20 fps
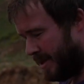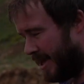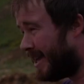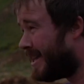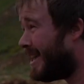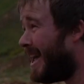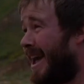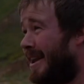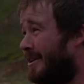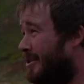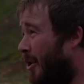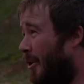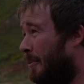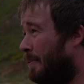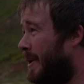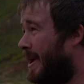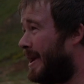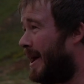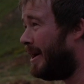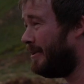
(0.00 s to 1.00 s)
Again, not
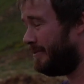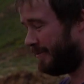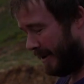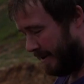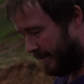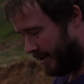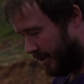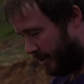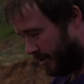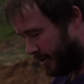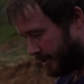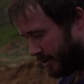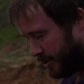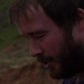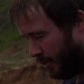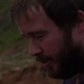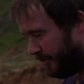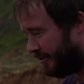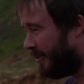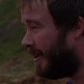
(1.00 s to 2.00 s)
been out very long at
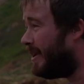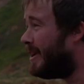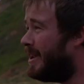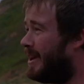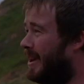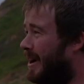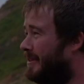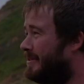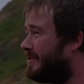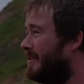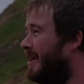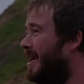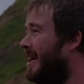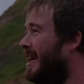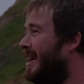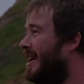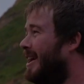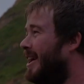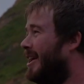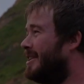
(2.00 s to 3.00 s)
all. Funny enough,
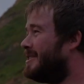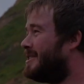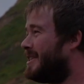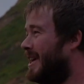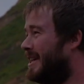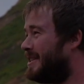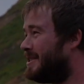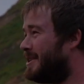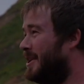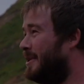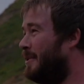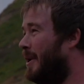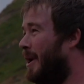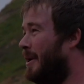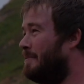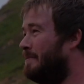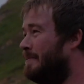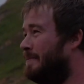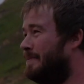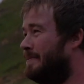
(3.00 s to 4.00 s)
I said
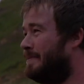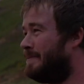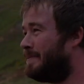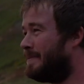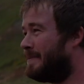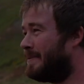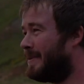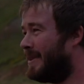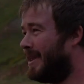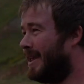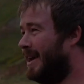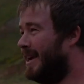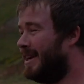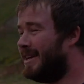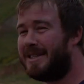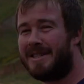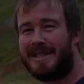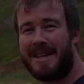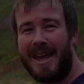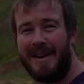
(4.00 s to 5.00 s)
to
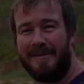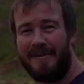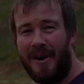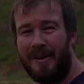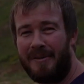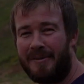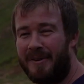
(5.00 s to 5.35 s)
Steve off